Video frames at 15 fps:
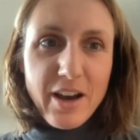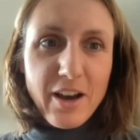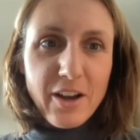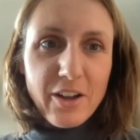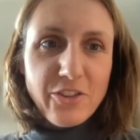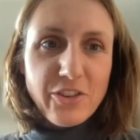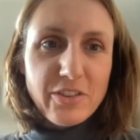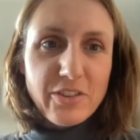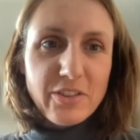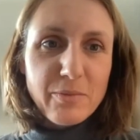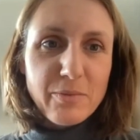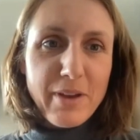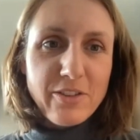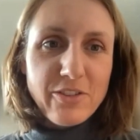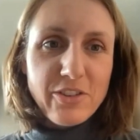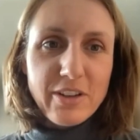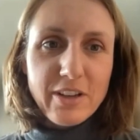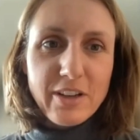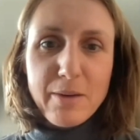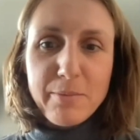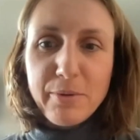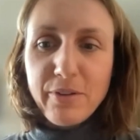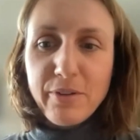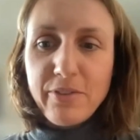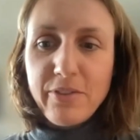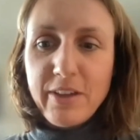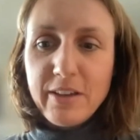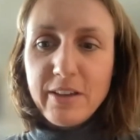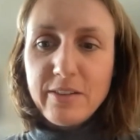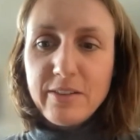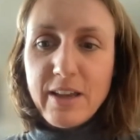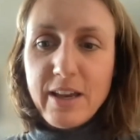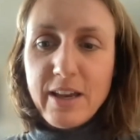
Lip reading: I'll just mention a couple of things